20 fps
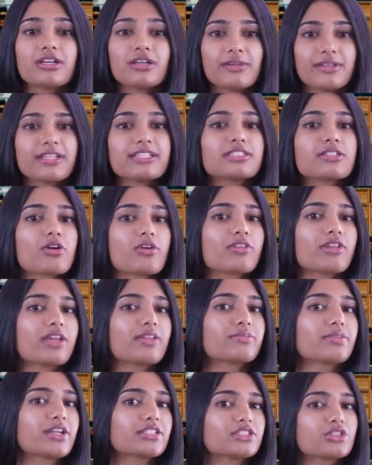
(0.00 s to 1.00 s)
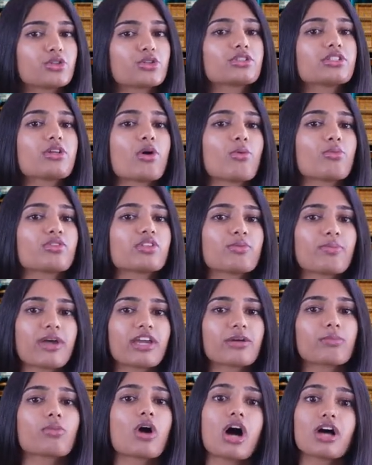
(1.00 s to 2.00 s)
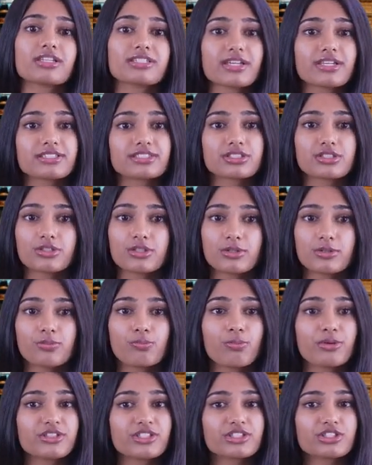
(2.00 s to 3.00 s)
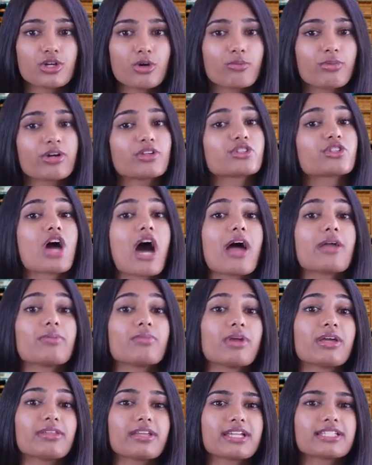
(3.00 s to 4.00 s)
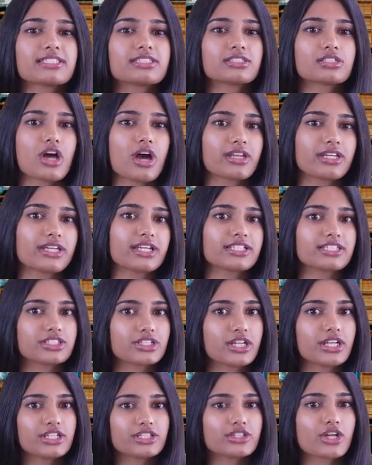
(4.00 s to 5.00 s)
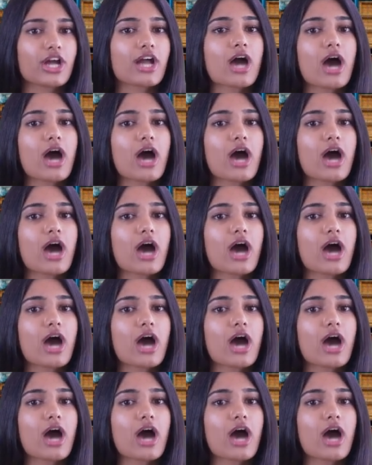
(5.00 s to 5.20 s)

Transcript: These early investors hope to make a profit when the token finally lists on an exchange at a